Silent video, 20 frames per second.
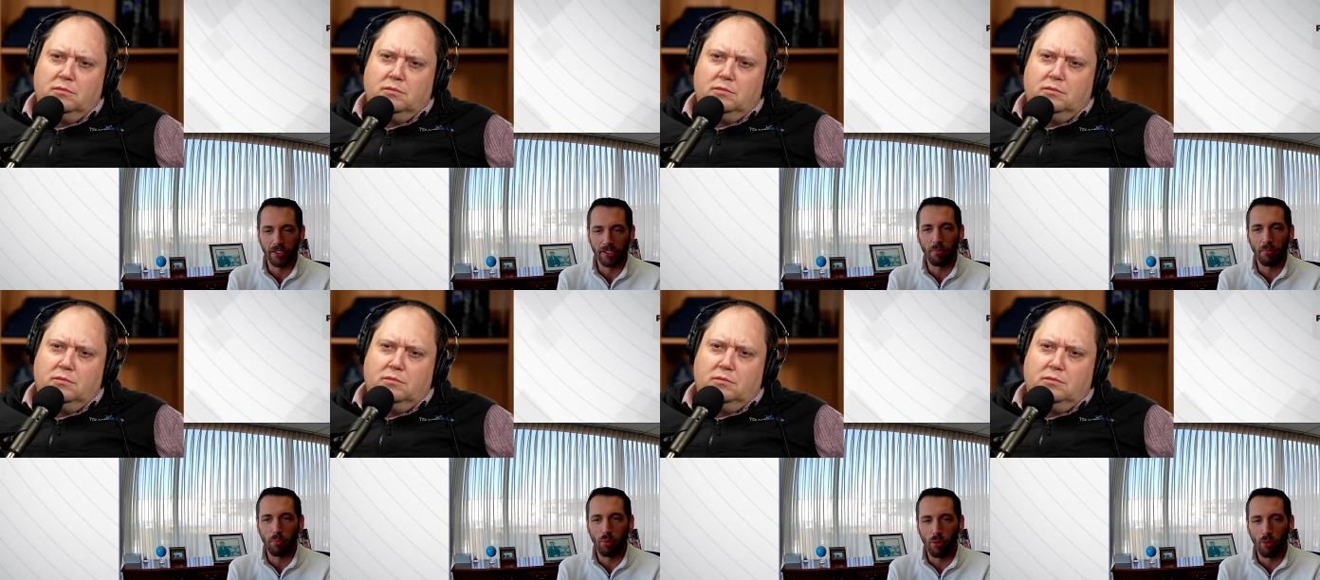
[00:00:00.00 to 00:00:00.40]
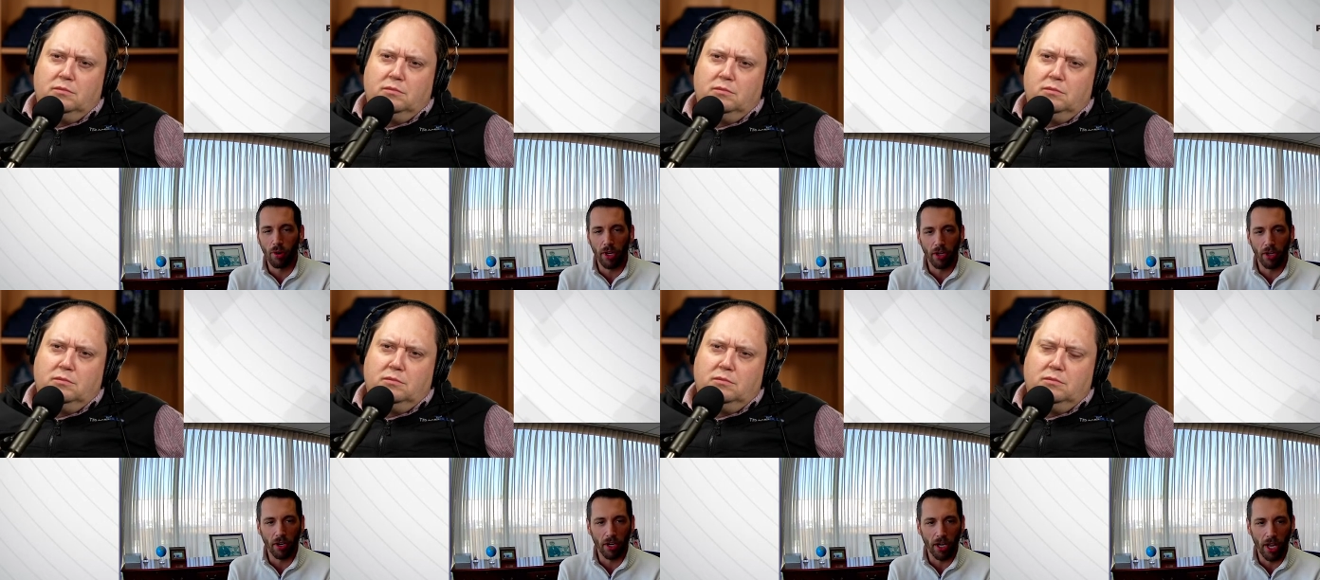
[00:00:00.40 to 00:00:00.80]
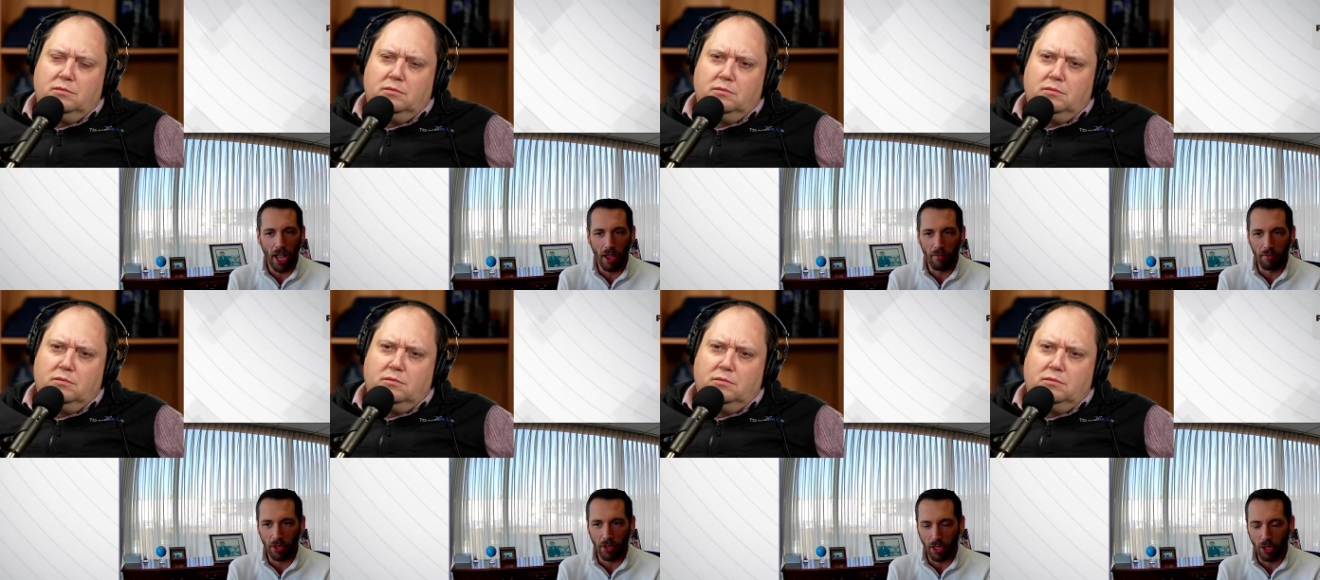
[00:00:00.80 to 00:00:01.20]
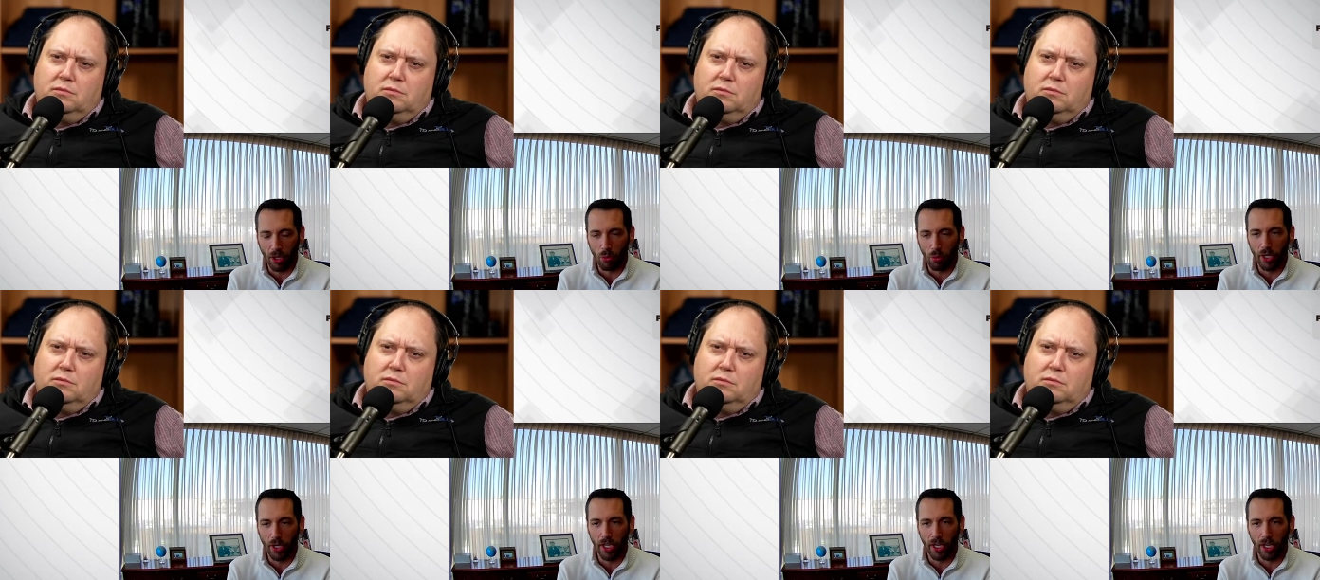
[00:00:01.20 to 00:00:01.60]
Speaker 1: again, at some point you're going to
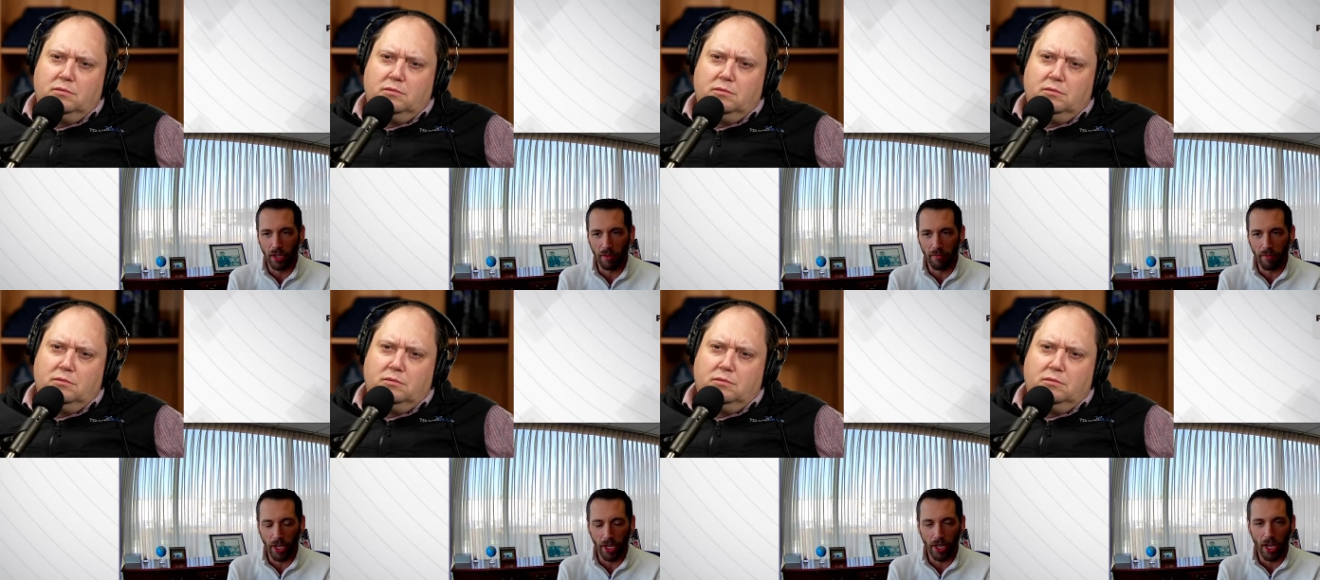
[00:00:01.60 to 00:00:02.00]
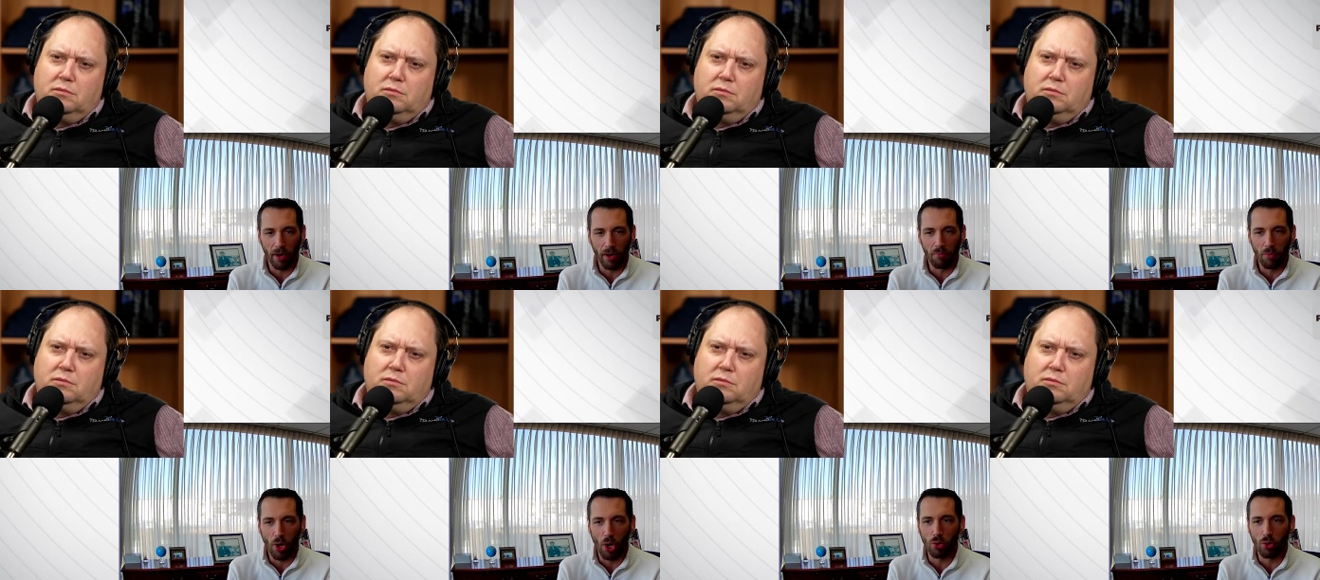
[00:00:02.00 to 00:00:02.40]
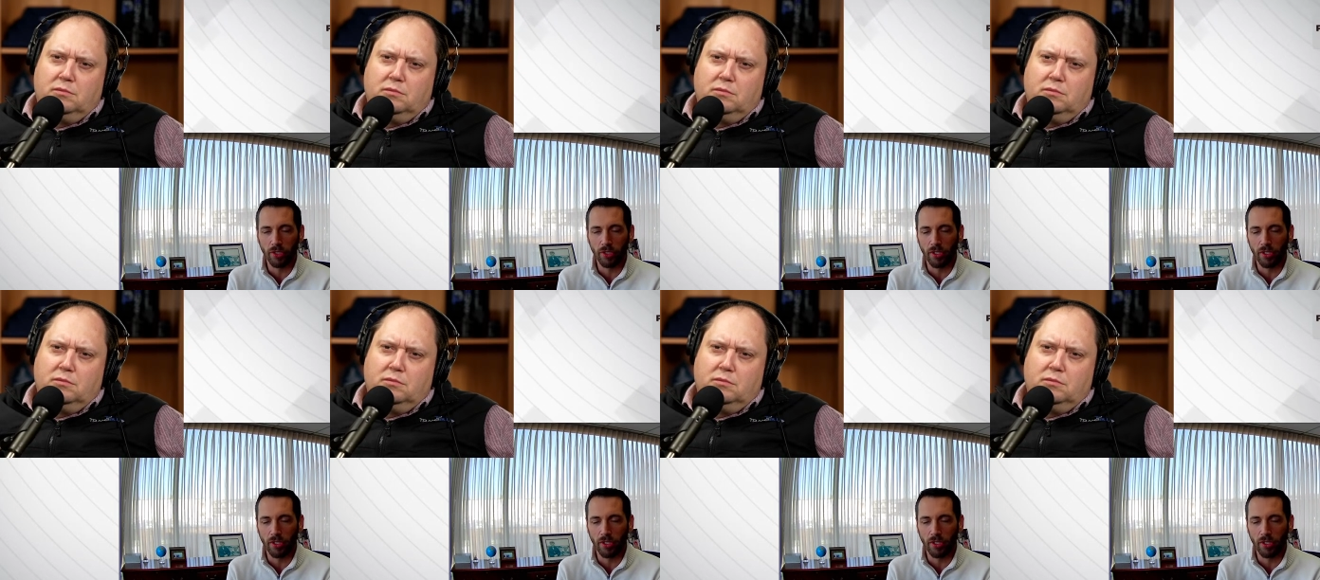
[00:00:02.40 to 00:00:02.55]
have a liquidity event,